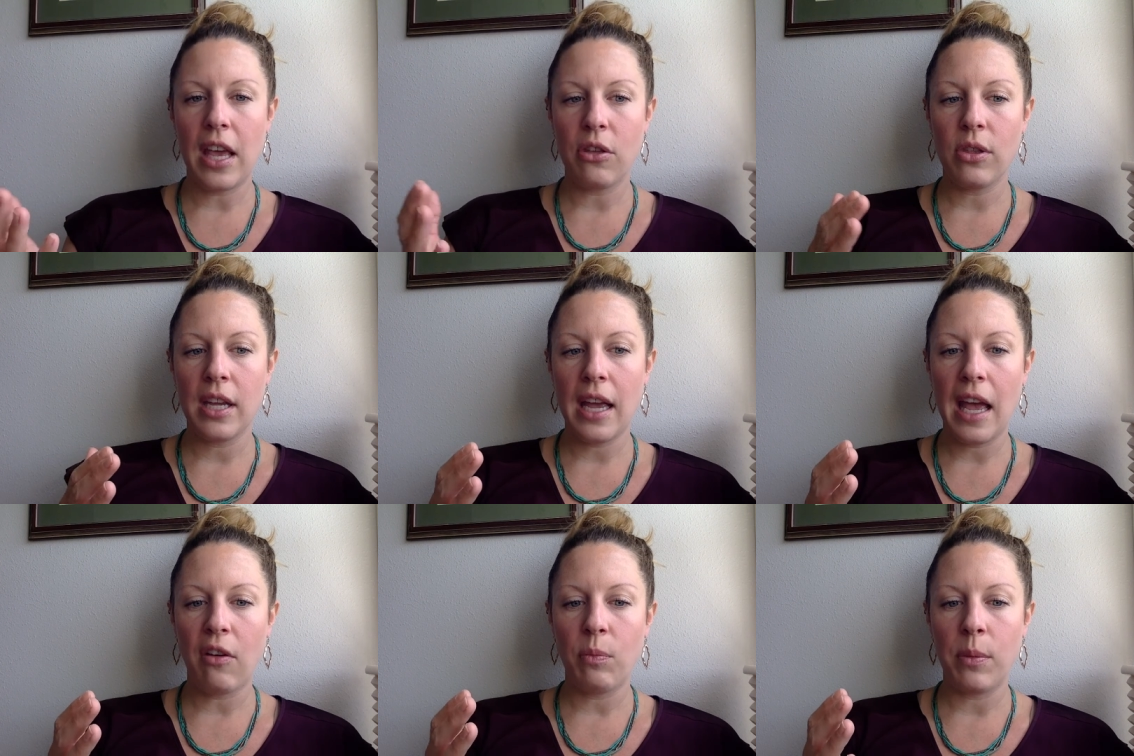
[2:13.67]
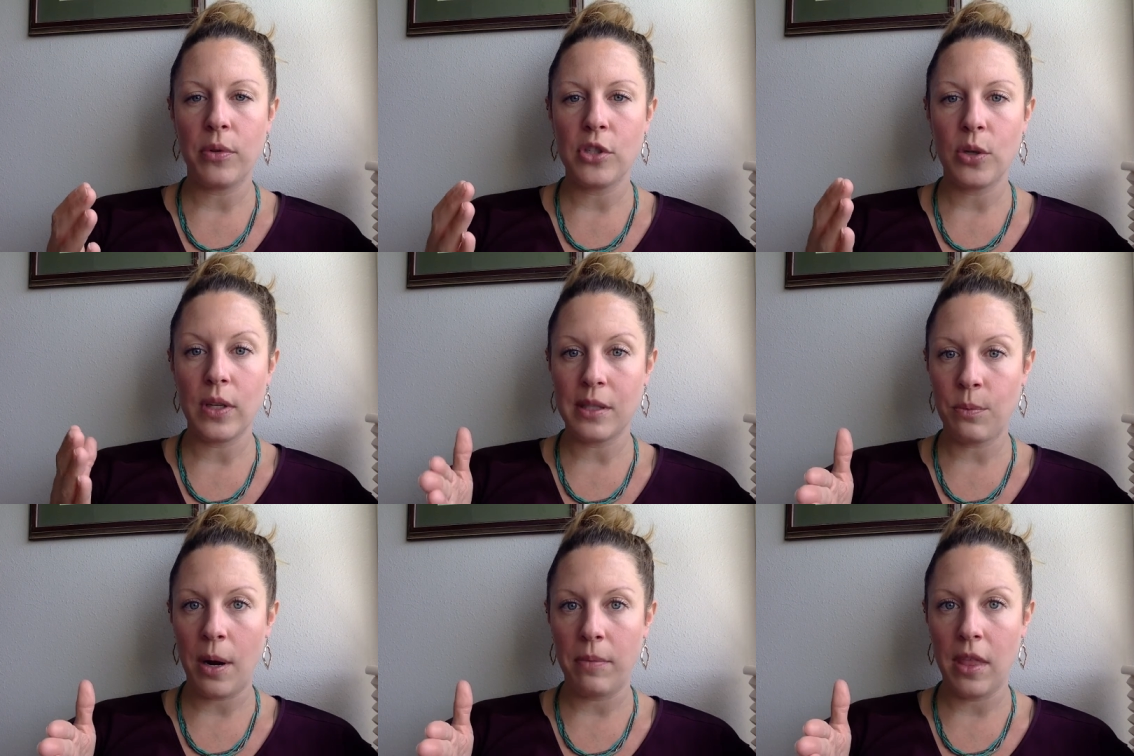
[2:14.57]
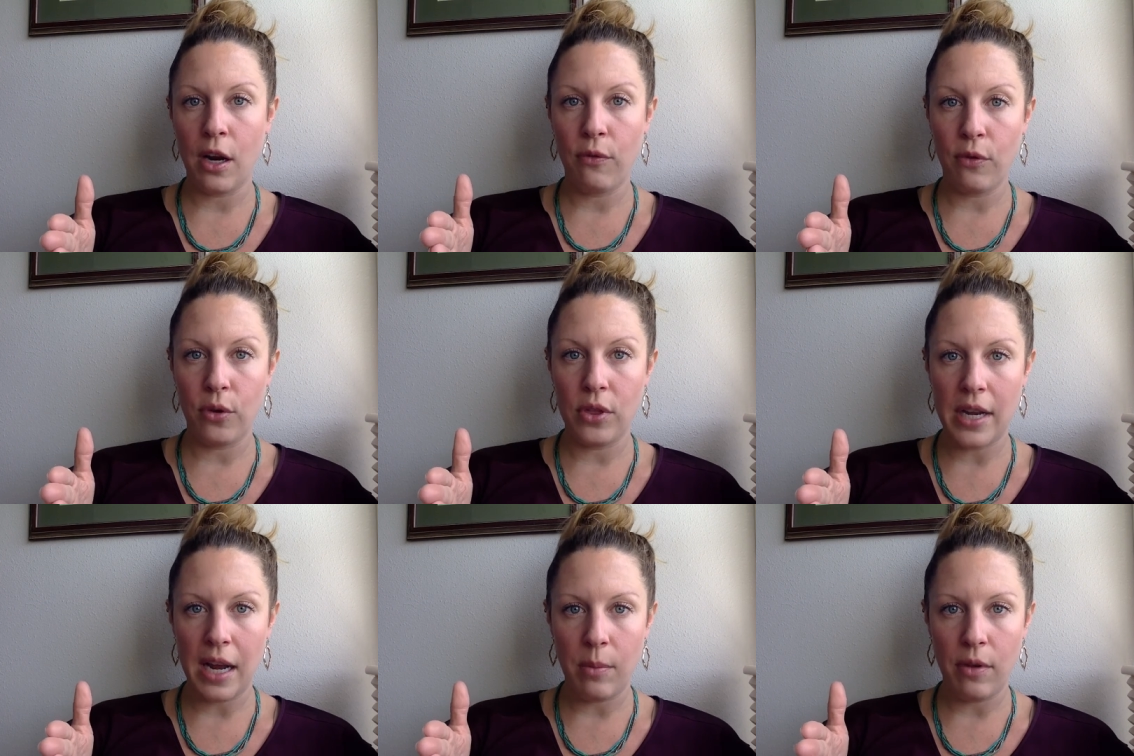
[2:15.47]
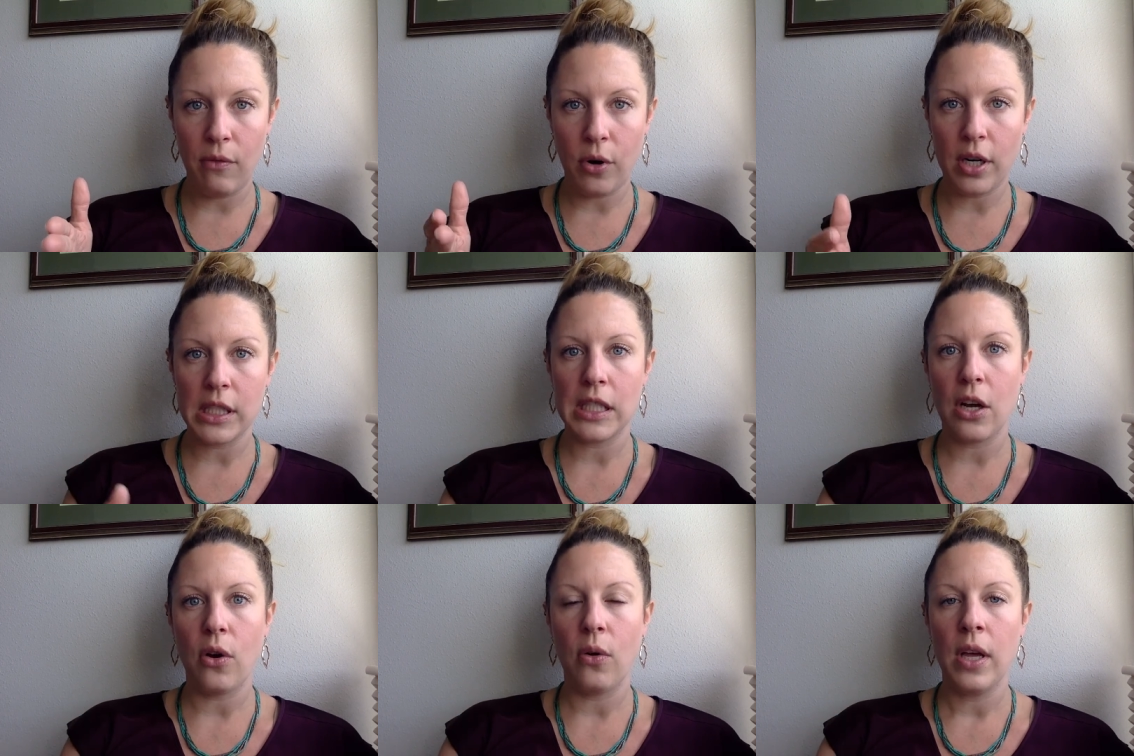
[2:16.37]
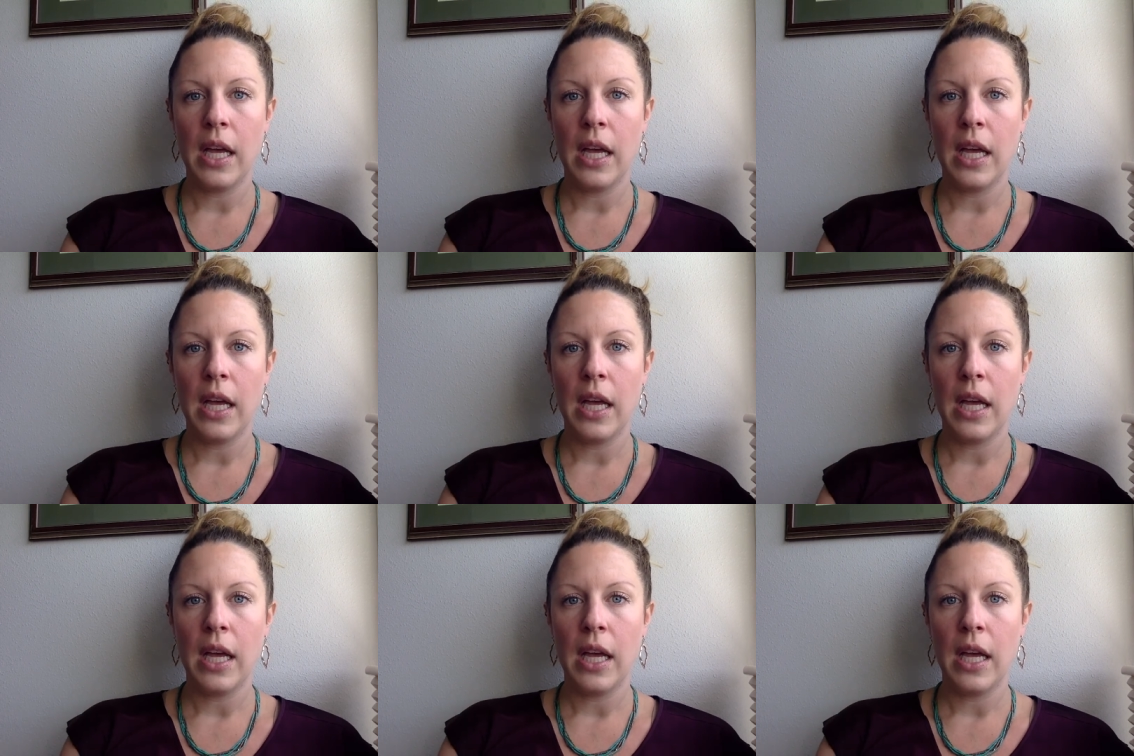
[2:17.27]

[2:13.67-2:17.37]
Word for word: the other thing i have people do is prep their food the night before so